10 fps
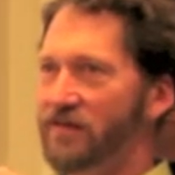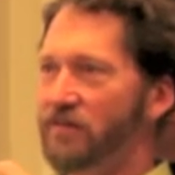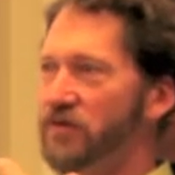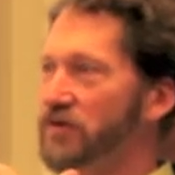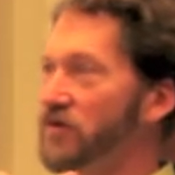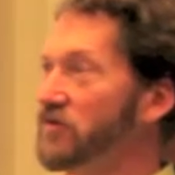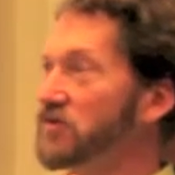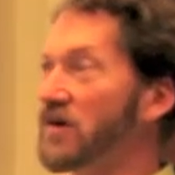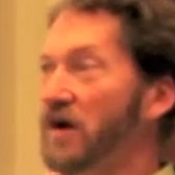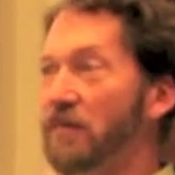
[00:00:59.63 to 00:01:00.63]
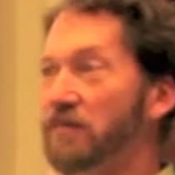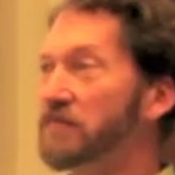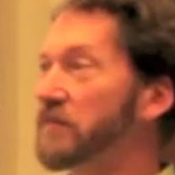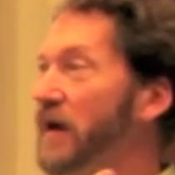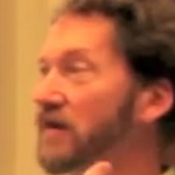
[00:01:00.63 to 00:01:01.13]
produce a
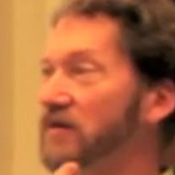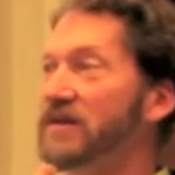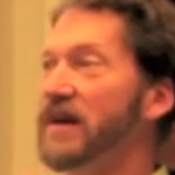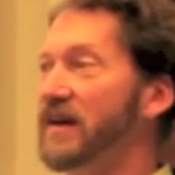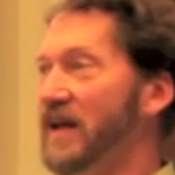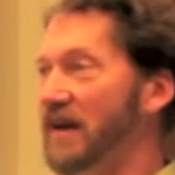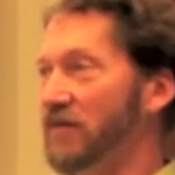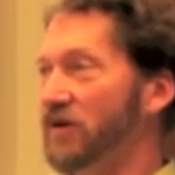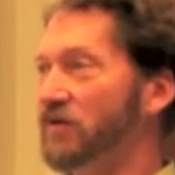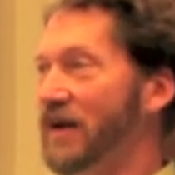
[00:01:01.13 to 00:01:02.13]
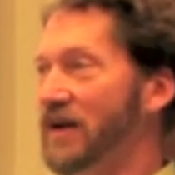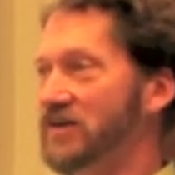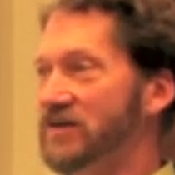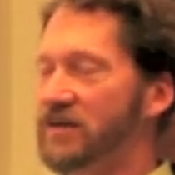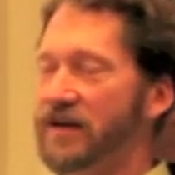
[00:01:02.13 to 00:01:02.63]
better dynamic
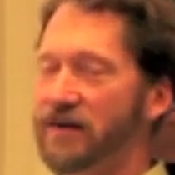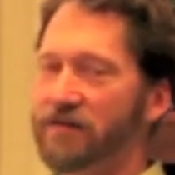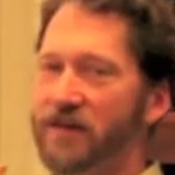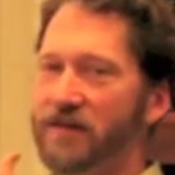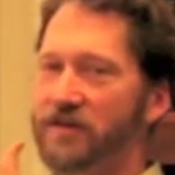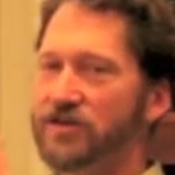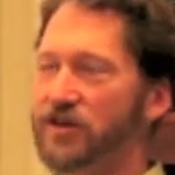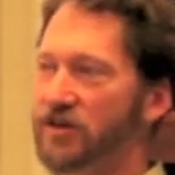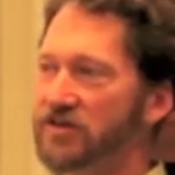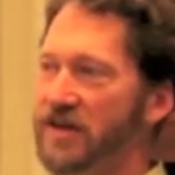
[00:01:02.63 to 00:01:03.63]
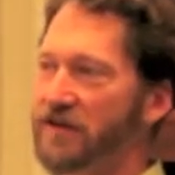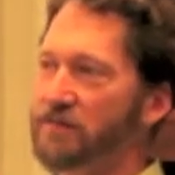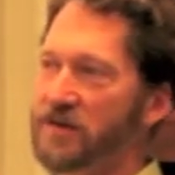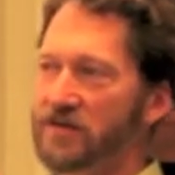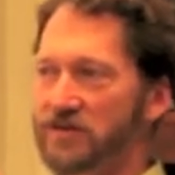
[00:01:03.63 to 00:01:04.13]
range, the kind of thing that shows up in your